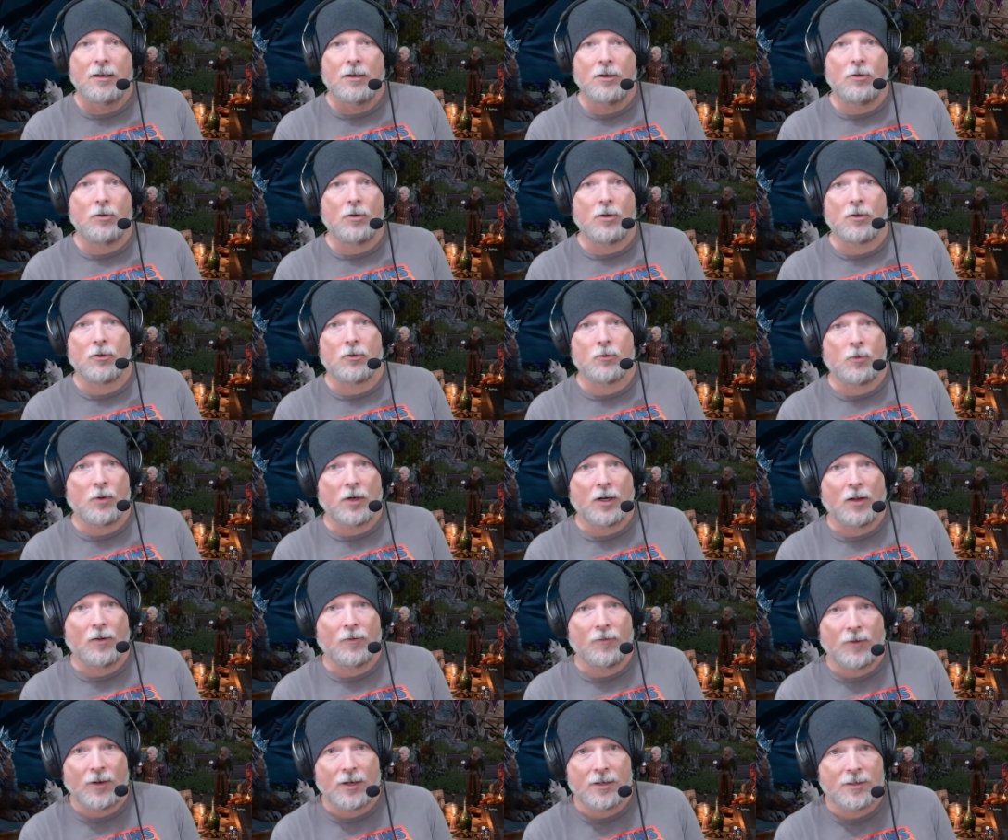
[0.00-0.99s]
Who knows when
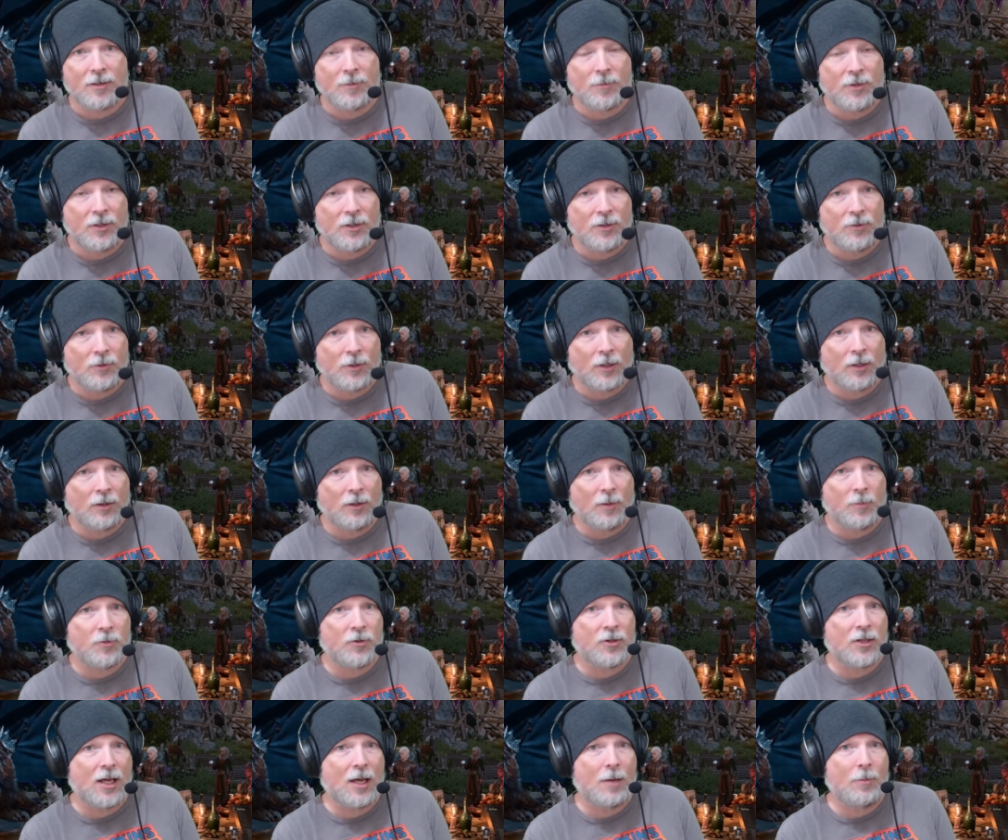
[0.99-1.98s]
I'll find something to
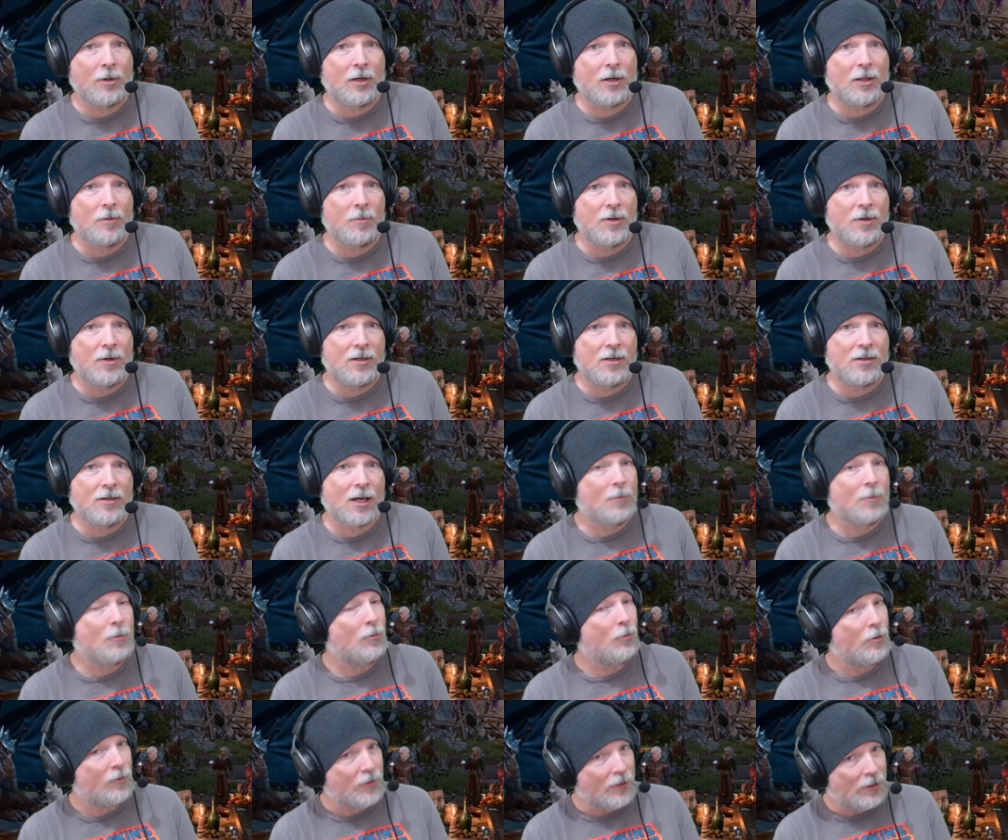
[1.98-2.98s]
eclipse that, but in the meantime,
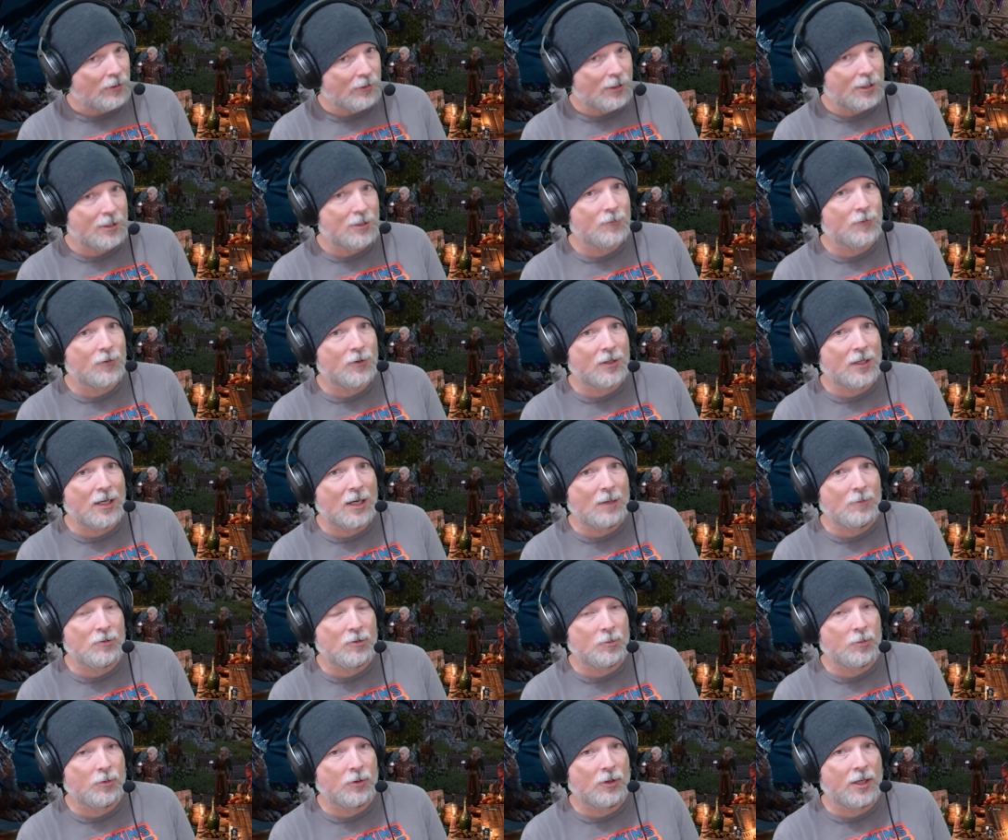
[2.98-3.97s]
we've got lots of other
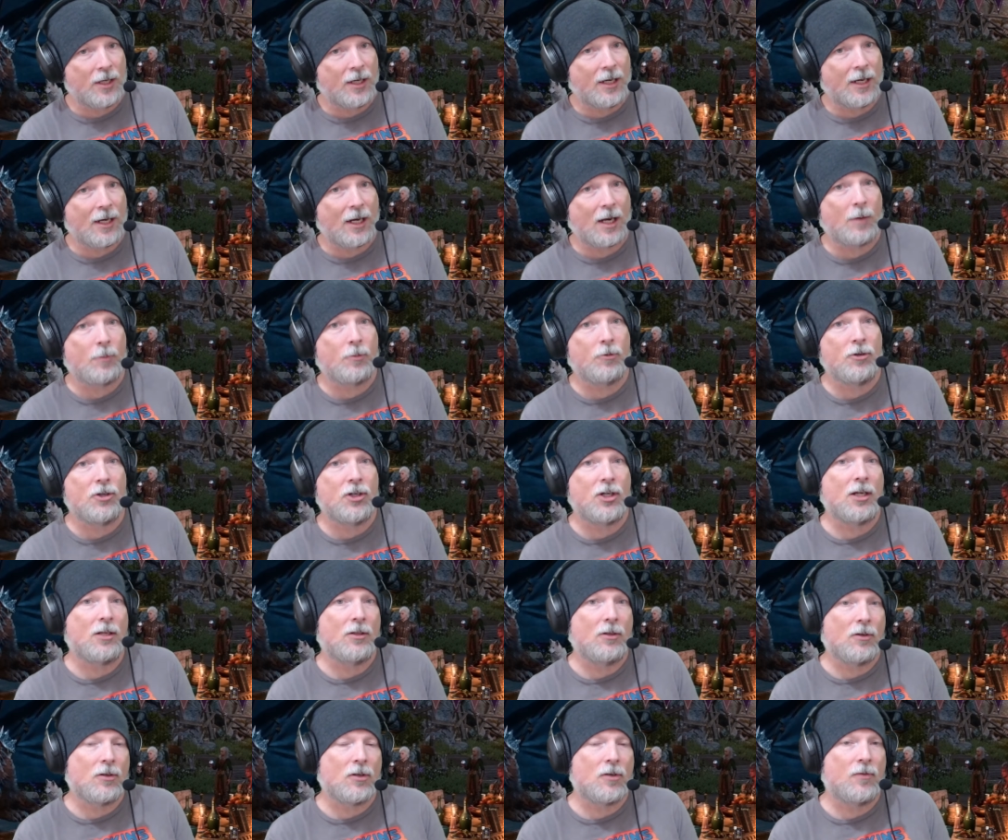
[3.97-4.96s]
games to play, and I
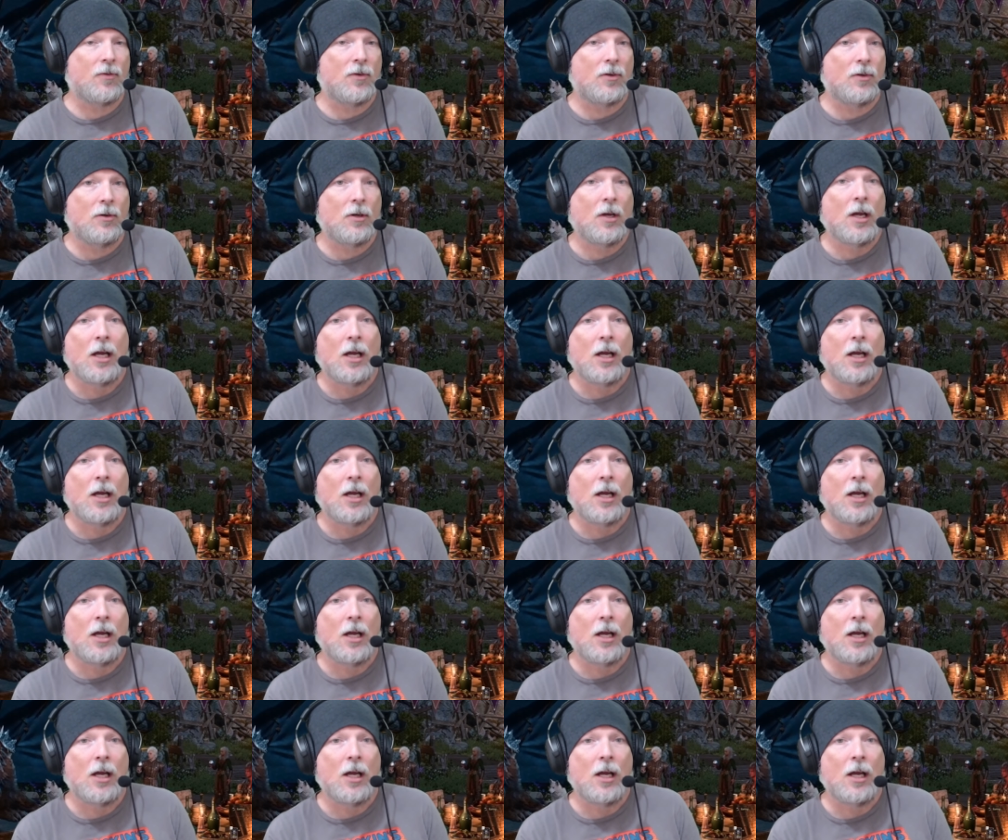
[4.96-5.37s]
appreciate those of you